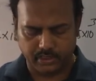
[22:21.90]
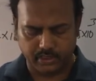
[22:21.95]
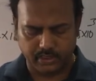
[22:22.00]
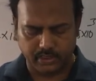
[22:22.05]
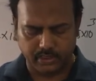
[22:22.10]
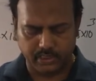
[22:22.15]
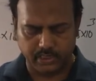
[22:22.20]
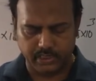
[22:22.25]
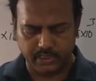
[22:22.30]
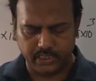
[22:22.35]

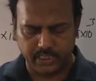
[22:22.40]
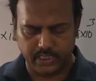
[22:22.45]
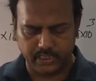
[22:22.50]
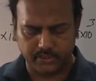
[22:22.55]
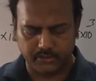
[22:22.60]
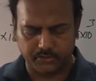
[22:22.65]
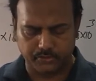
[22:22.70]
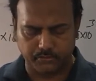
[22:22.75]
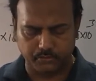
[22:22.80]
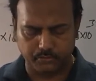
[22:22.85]

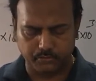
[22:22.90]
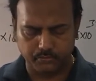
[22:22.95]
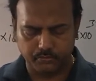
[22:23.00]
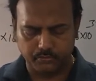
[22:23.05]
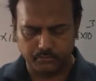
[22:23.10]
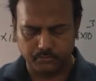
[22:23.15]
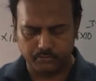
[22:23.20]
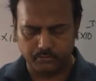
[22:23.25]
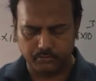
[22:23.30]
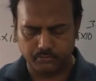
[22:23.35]
Needed to?
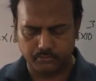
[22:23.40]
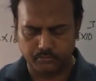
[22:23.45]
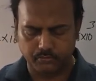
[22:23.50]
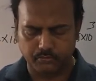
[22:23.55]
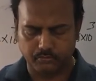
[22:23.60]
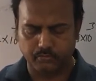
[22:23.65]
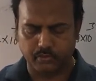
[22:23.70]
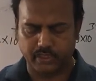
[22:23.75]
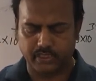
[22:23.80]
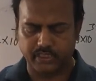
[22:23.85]

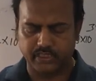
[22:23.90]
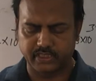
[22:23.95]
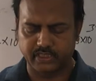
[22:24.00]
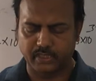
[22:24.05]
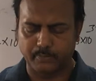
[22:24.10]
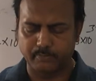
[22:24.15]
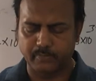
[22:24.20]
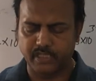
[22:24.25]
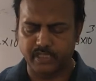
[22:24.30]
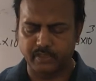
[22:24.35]
What is
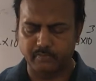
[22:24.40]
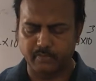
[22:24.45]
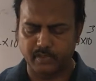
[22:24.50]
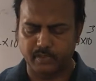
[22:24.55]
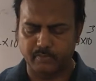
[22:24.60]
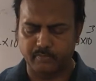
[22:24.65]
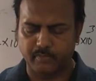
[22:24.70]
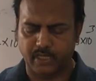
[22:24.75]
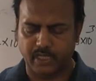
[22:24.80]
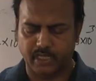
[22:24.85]
the
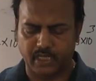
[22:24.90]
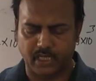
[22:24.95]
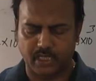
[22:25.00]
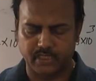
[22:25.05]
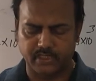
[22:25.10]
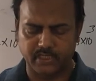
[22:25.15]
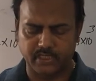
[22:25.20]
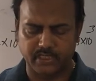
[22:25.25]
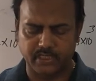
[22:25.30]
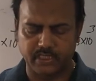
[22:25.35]
minimum
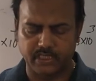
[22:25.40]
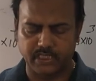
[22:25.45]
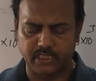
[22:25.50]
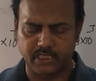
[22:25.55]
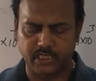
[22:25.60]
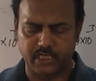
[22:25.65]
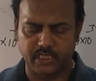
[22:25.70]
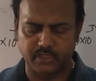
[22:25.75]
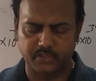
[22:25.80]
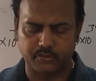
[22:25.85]
energy
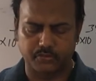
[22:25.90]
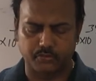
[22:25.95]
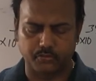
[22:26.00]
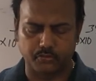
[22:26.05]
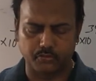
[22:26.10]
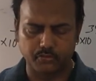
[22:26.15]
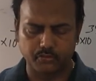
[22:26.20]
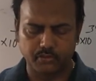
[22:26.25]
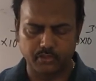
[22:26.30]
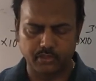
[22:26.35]
needed
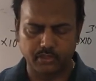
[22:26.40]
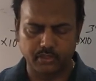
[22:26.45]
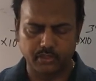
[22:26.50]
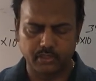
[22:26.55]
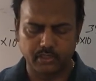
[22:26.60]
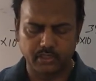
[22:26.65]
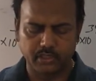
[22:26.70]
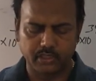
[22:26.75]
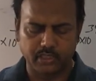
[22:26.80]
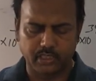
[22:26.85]
to
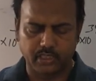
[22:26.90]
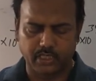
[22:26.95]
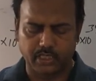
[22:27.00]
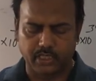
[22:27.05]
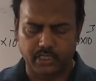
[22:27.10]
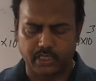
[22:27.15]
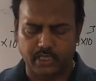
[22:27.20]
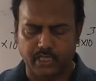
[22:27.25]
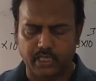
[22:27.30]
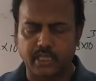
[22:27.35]

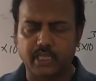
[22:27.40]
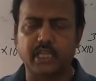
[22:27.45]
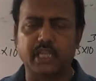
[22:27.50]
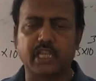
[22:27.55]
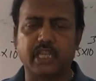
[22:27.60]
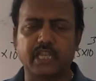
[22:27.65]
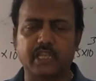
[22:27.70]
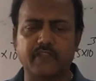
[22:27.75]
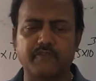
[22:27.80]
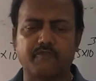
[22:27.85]

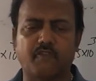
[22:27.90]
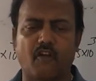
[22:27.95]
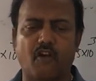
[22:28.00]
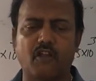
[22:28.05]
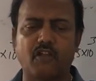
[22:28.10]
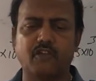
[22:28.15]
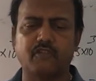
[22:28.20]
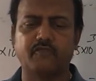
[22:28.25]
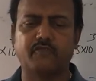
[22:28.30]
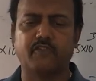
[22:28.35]

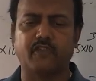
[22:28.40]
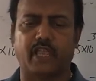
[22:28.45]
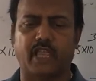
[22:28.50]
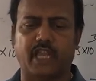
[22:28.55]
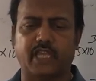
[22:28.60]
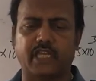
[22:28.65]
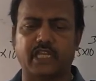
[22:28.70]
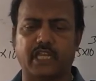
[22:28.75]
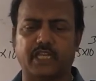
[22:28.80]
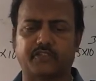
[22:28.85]
evolve
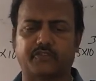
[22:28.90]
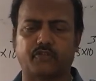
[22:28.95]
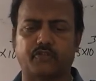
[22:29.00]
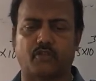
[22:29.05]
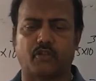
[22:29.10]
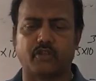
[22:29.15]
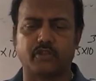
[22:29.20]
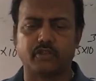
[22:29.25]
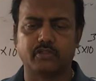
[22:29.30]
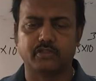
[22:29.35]
an
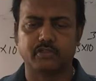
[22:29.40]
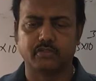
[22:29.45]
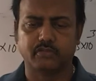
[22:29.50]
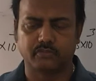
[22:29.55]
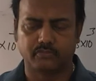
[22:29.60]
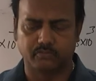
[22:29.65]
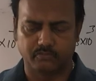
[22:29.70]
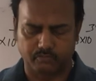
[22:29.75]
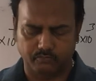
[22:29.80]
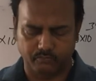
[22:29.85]
electron?
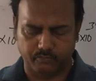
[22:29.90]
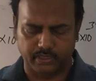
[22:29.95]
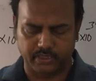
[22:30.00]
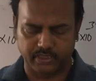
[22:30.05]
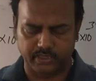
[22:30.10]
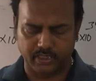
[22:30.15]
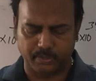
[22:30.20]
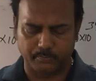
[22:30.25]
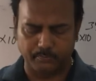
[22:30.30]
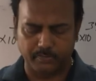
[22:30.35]
What
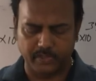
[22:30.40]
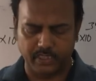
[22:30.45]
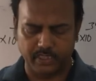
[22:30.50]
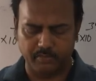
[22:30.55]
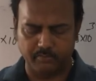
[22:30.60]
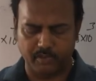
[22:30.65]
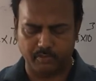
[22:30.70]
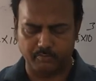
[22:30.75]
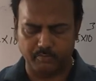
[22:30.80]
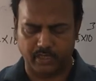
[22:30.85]
is the
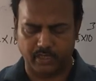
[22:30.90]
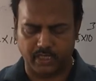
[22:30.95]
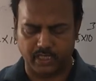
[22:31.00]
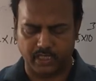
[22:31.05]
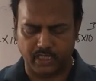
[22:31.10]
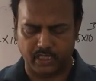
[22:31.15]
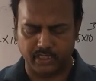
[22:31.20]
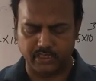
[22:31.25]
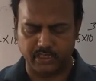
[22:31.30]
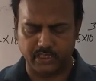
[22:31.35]
minimum
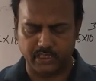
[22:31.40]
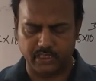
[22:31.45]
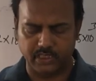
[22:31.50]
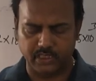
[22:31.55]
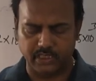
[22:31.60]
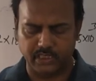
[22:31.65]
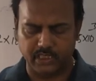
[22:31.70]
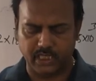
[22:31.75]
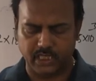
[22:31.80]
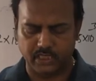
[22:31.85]
energy
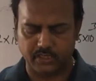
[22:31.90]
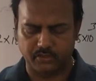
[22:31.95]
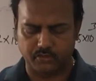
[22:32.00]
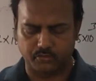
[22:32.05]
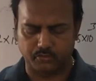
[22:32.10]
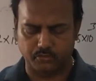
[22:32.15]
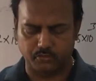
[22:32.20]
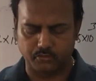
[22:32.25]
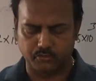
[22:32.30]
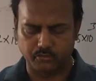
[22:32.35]
needed
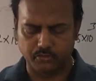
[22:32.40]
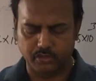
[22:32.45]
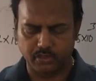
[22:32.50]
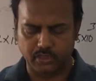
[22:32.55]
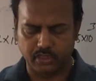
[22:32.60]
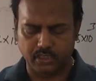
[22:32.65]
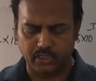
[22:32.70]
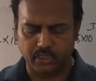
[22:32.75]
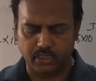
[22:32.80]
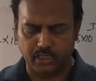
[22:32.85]
to
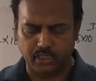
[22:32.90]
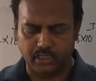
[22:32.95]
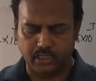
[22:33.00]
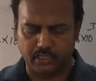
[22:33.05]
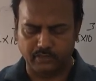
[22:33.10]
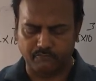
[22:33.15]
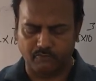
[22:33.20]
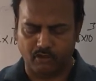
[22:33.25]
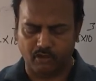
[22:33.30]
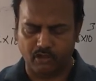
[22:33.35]

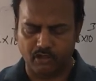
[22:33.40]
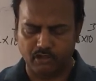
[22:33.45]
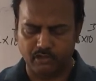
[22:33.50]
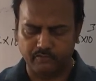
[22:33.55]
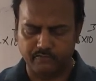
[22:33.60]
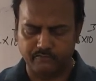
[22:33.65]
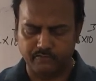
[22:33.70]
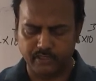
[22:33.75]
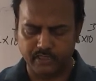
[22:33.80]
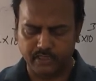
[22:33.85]

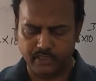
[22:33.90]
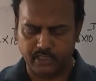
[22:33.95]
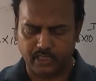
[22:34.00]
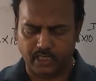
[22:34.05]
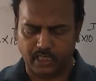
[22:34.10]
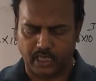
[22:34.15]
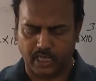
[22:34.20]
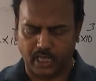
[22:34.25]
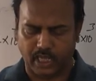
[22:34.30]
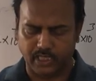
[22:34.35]
evolve
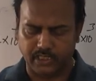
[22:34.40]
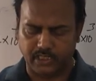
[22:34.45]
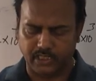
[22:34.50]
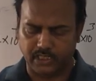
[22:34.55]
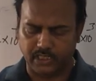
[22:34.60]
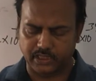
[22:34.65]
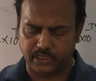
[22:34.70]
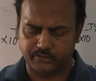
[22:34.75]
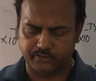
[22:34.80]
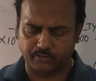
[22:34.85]
an
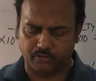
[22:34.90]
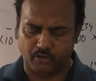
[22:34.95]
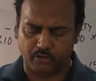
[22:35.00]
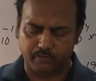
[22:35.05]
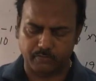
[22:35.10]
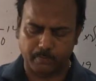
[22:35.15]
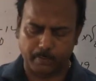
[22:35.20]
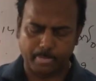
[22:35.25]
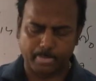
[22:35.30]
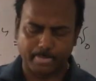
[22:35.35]

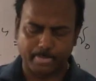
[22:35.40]
electron